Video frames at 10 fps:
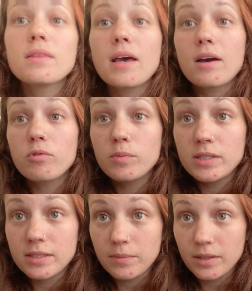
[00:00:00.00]
that will be
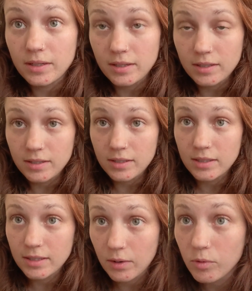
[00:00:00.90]
something,
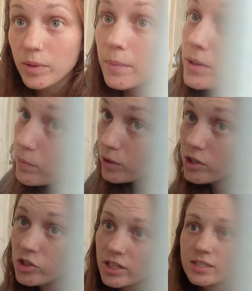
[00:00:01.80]
that will be a big
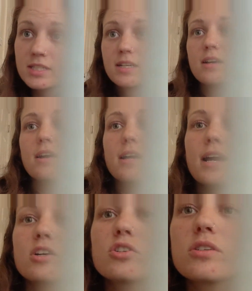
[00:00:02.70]
project.
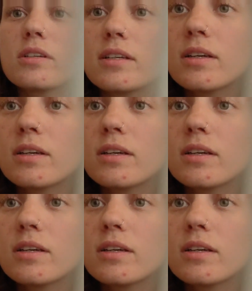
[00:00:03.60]
I